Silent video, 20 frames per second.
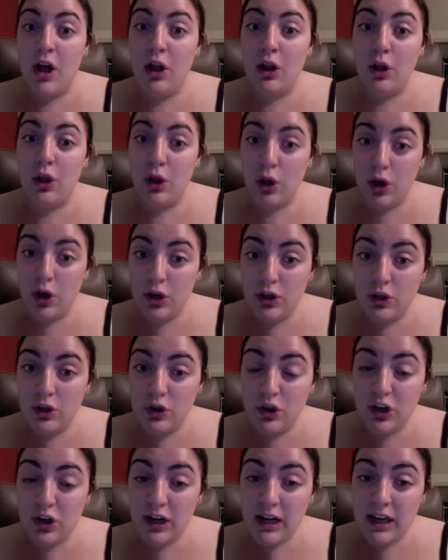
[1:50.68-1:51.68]

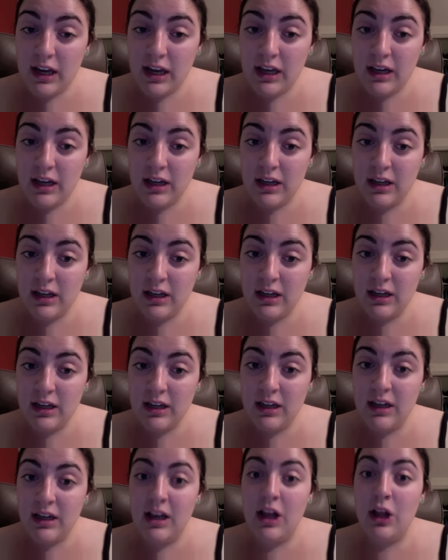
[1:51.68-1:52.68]
laundry,
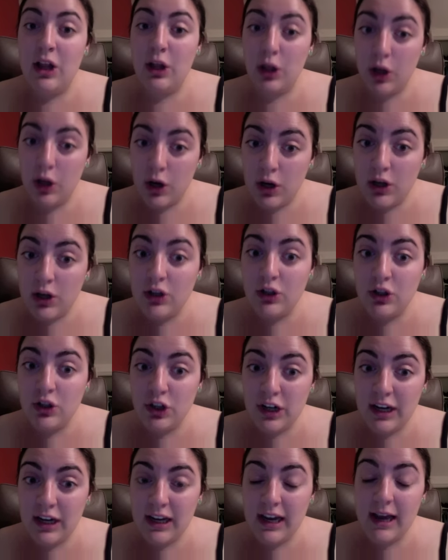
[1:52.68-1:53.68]

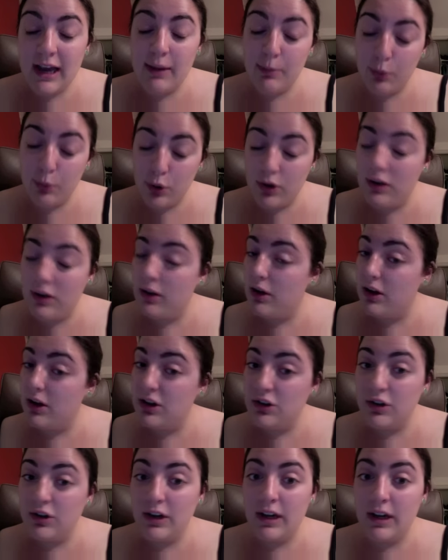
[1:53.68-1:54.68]
and more
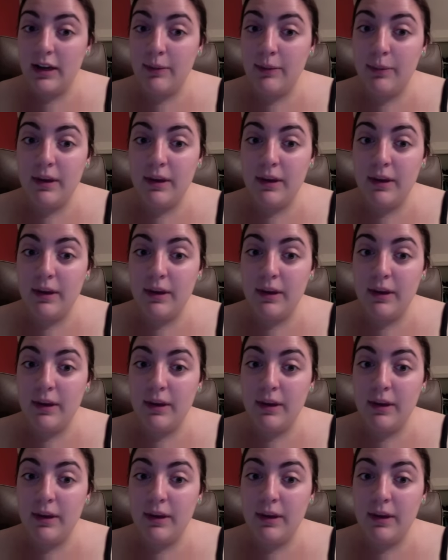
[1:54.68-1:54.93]
laundry